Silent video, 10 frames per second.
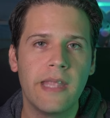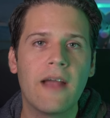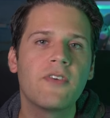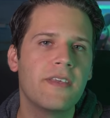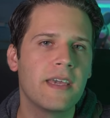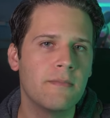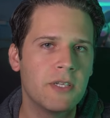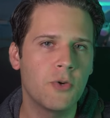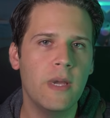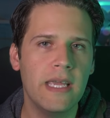Everything in
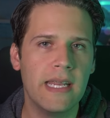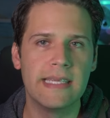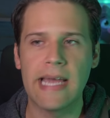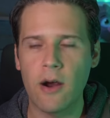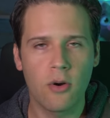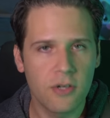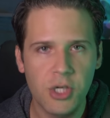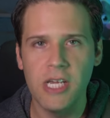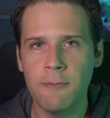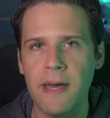between is our
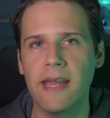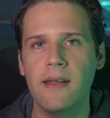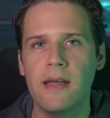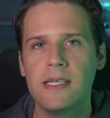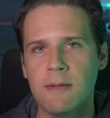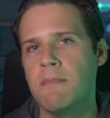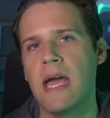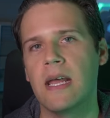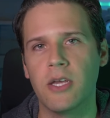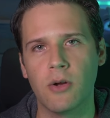chia pet to
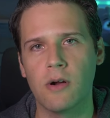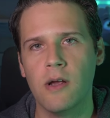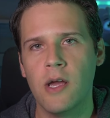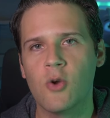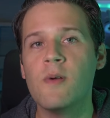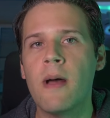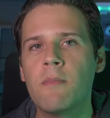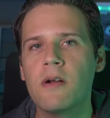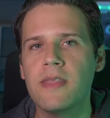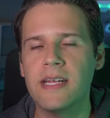manicure.
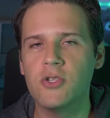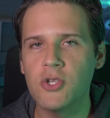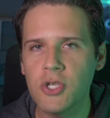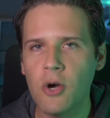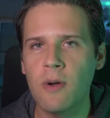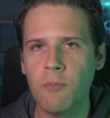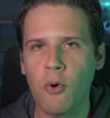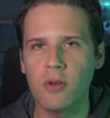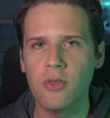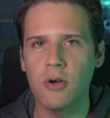Remember that it's so
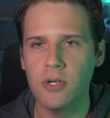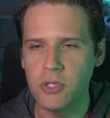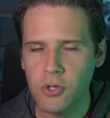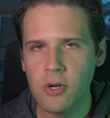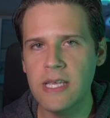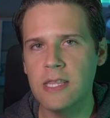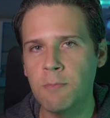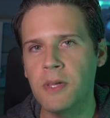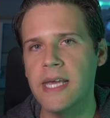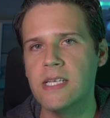important though to treat the
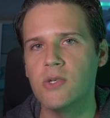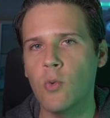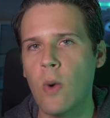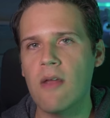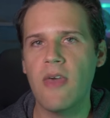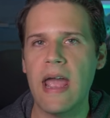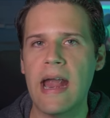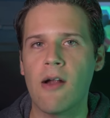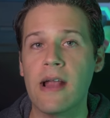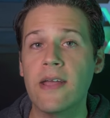place where the
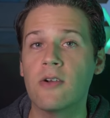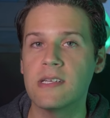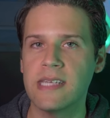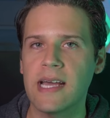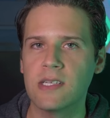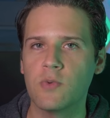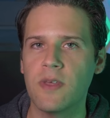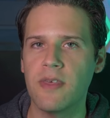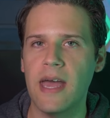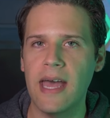hair intersects
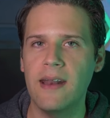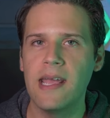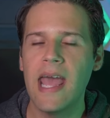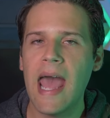with the head